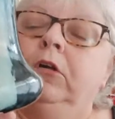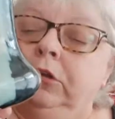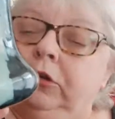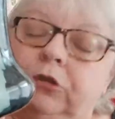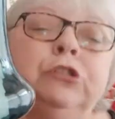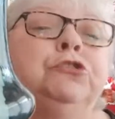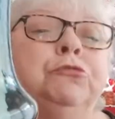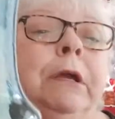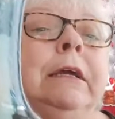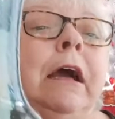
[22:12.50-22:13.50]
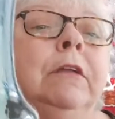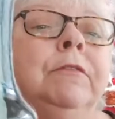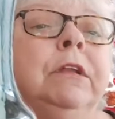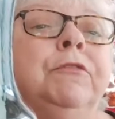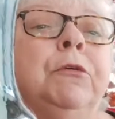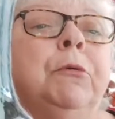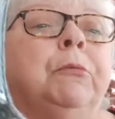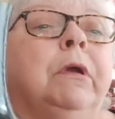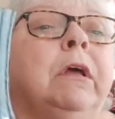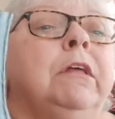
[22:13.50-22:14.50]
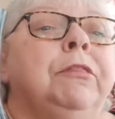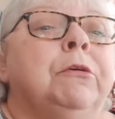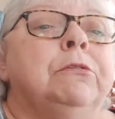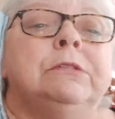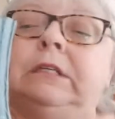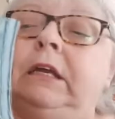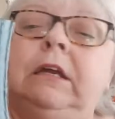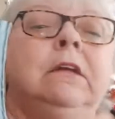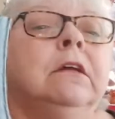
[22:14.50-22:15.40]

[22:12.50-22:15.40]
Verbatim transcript: You could drink out of it if you're really thirsty.